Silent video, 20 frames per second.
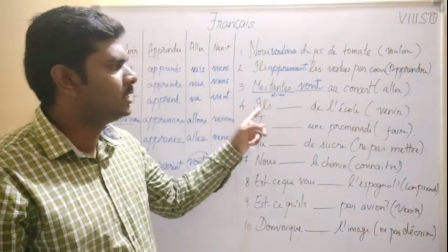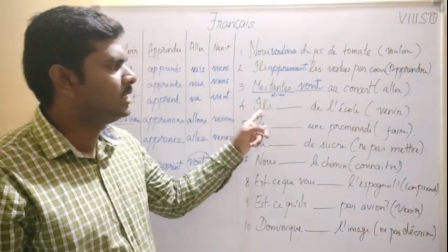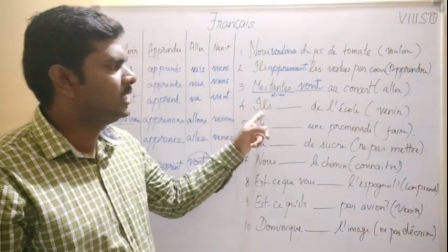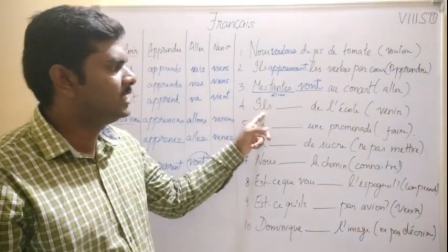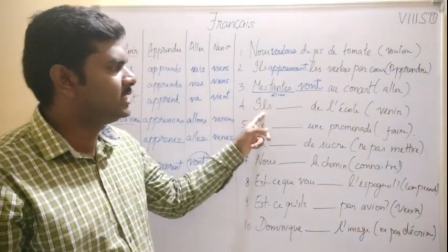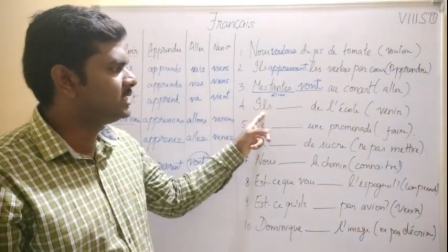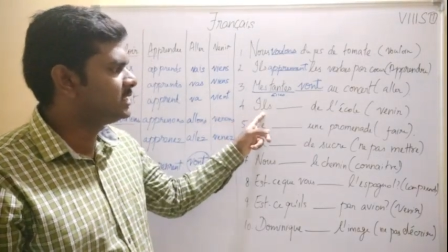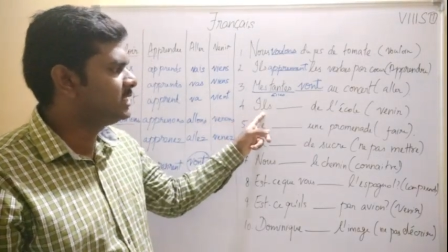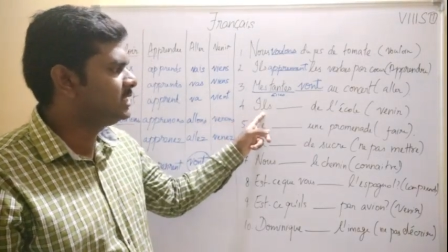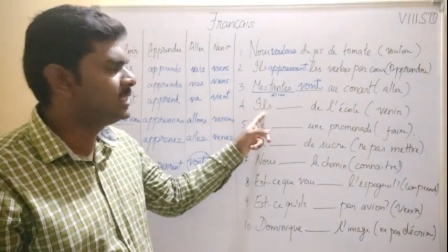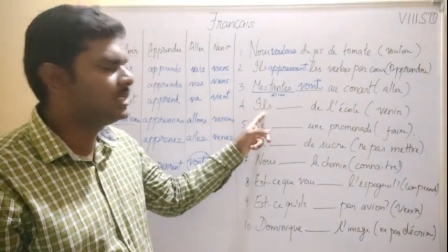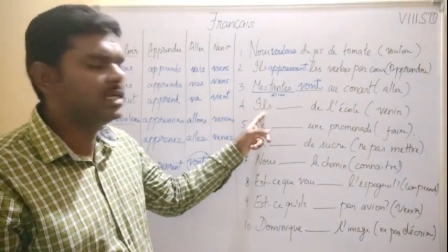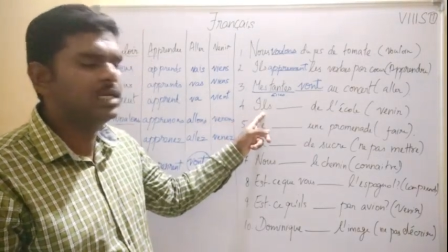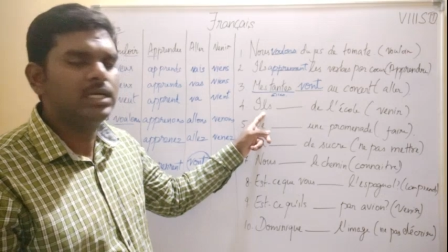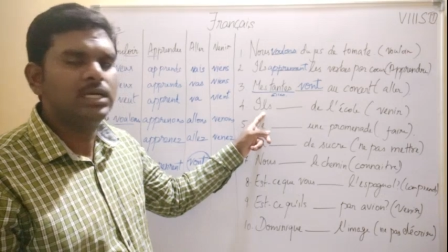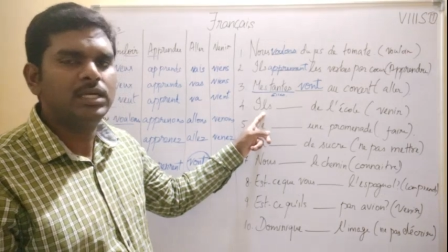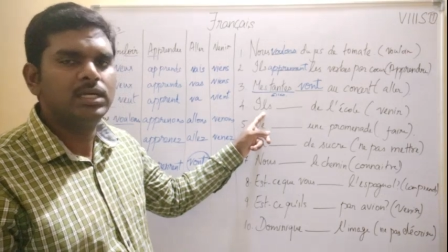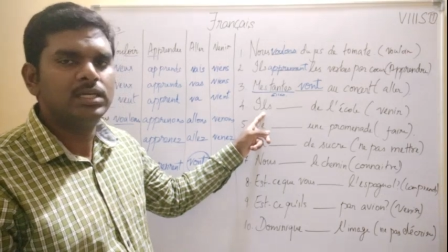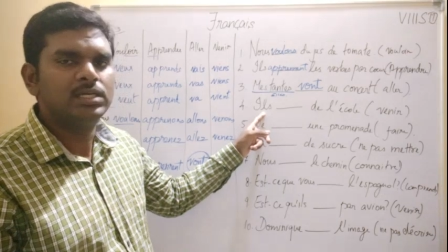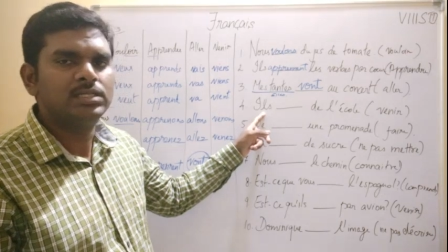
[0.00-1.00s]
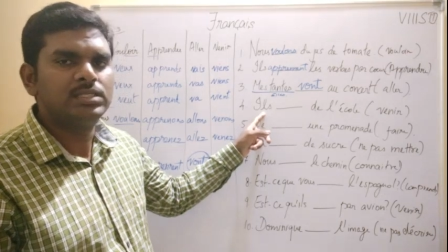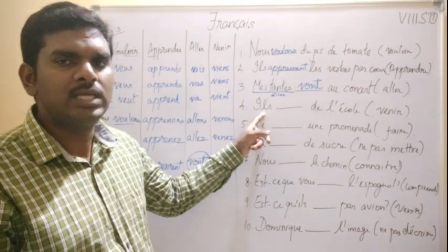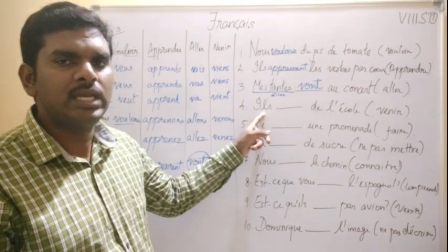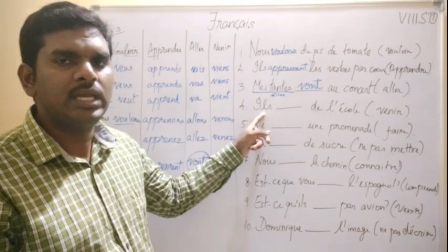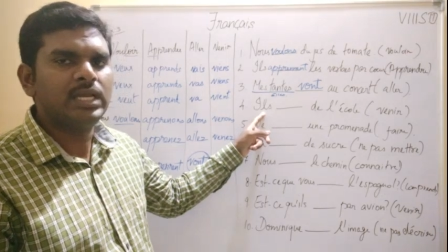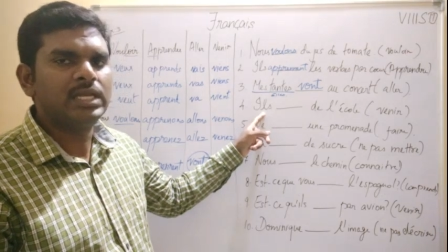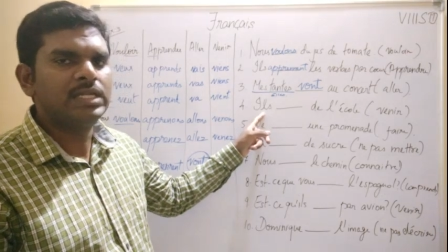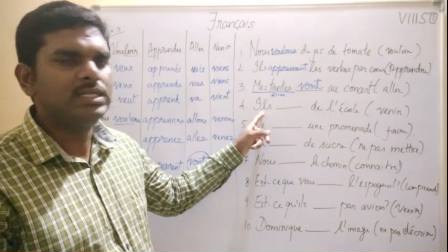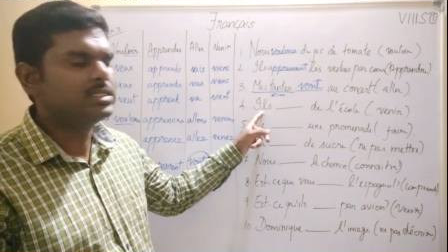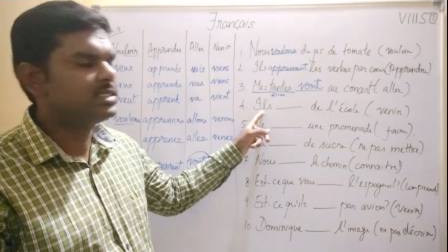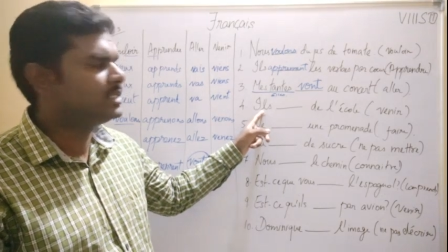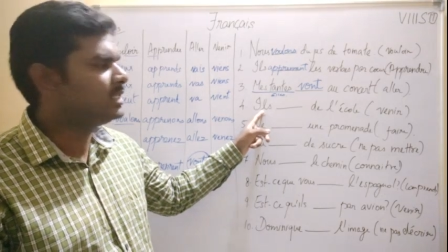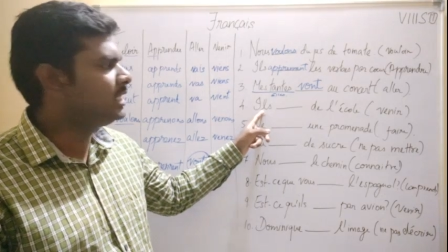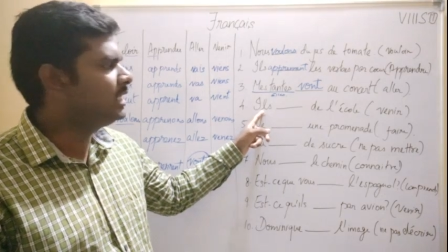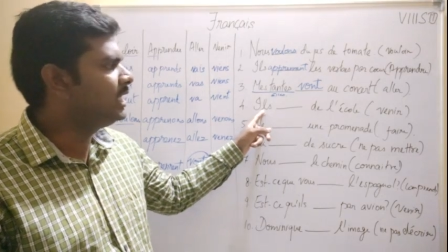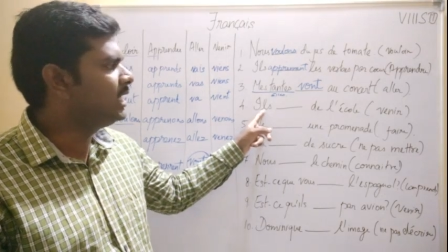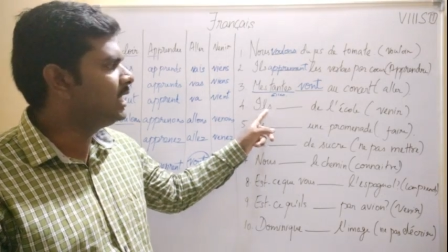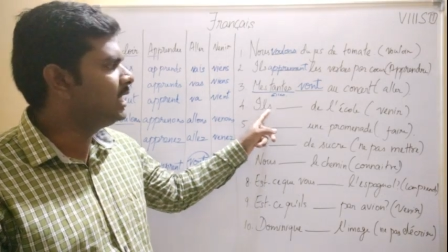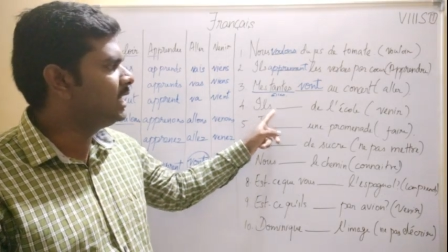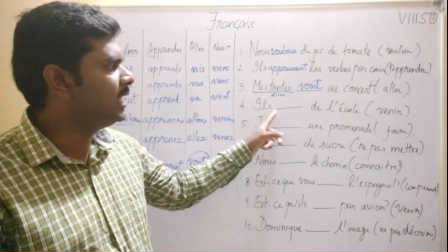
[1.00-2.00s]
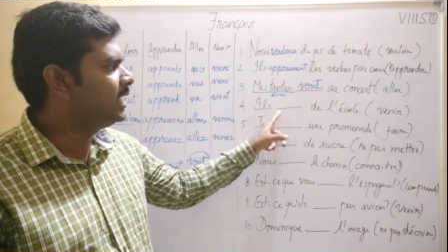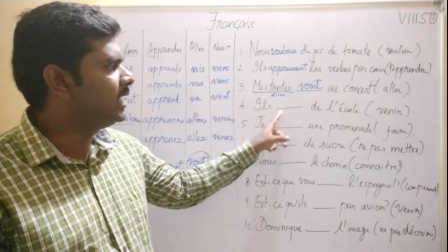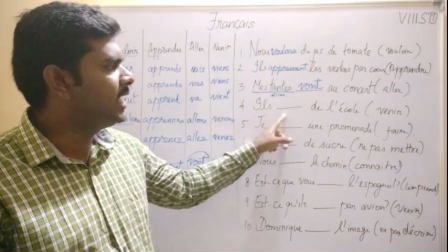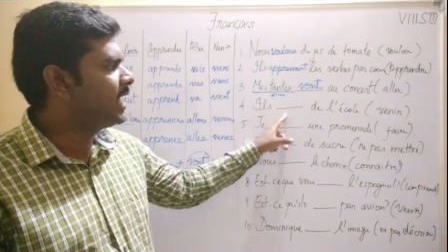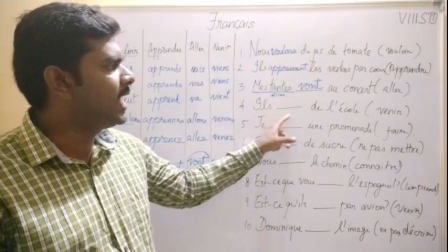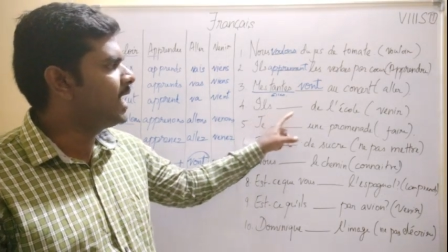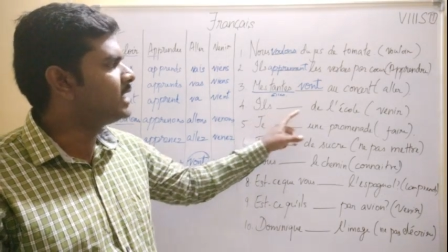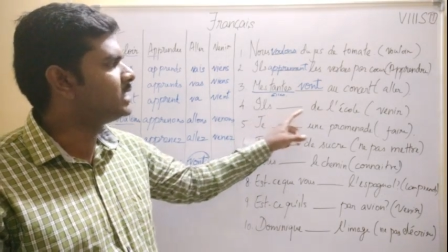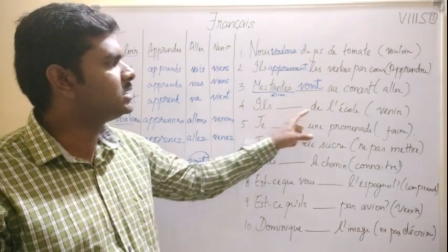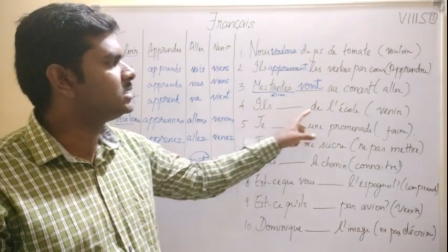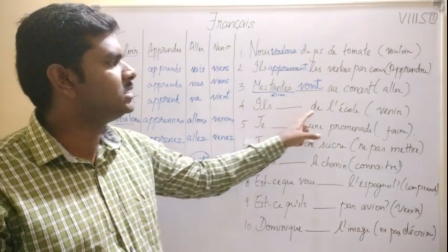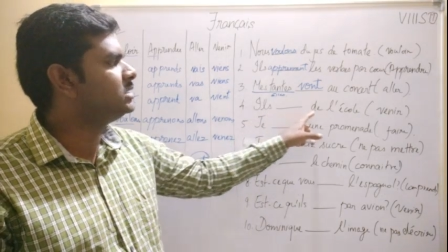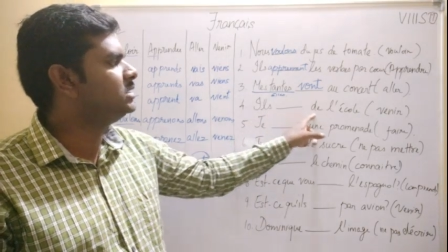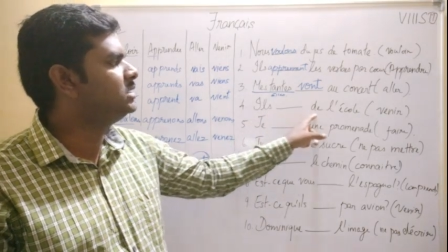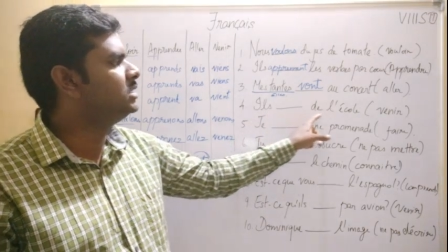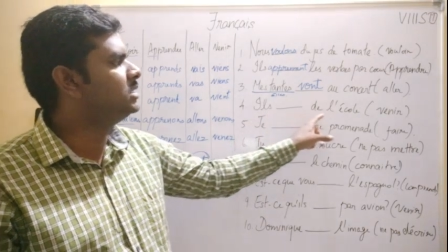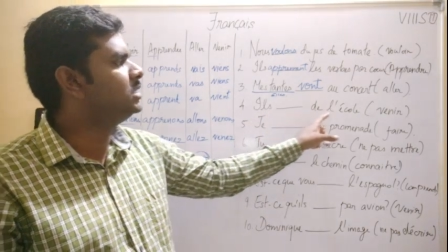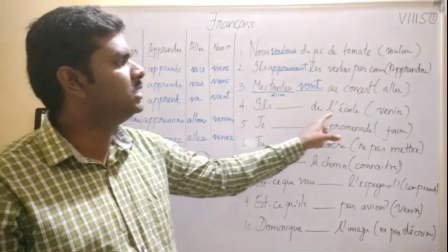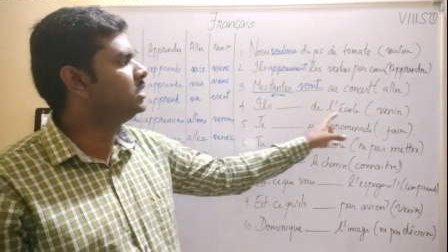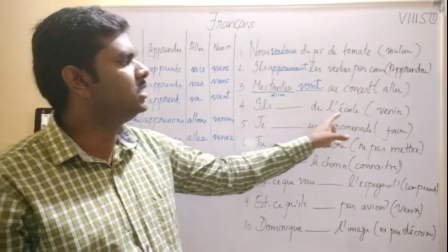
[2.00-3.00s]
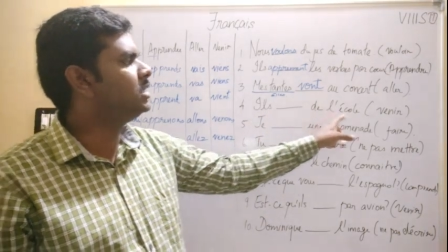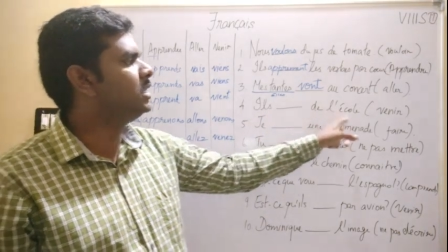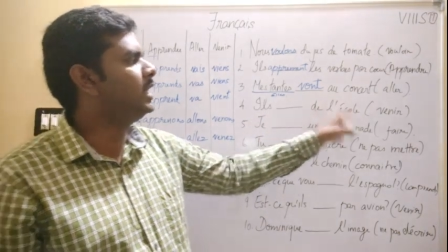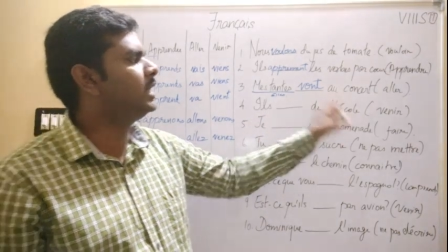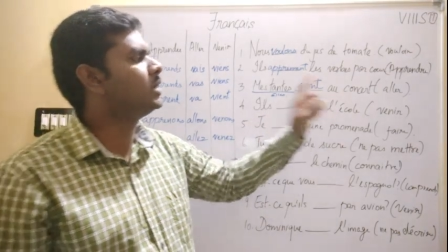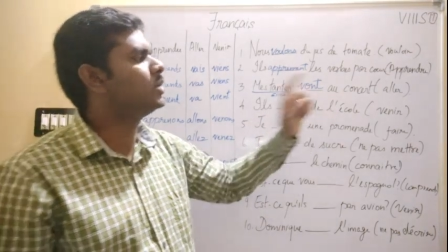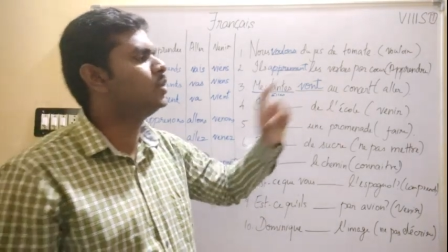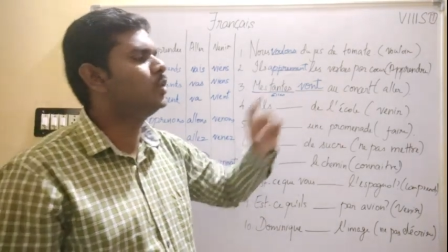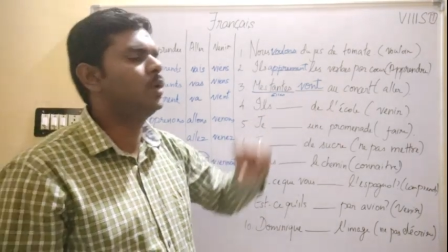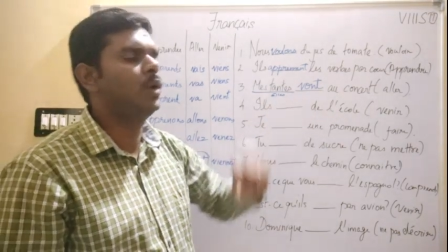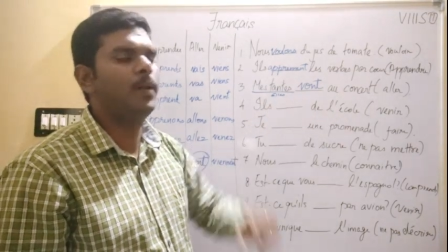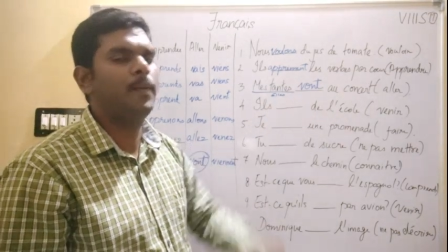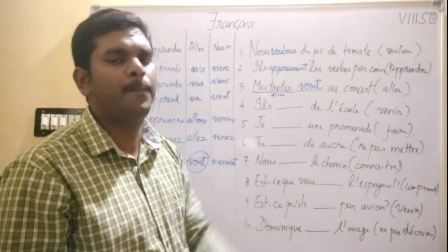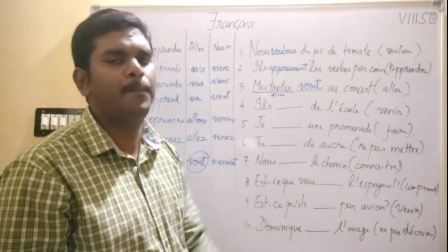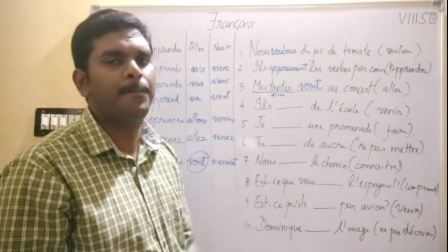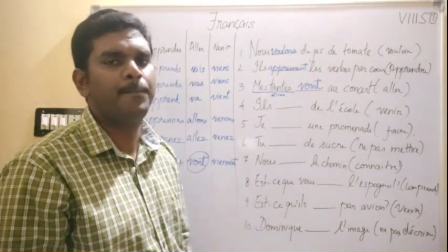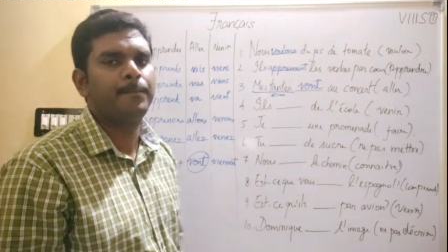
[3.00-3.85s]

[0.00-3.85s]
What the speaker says: Let's see the sentence. Il dash the l'école.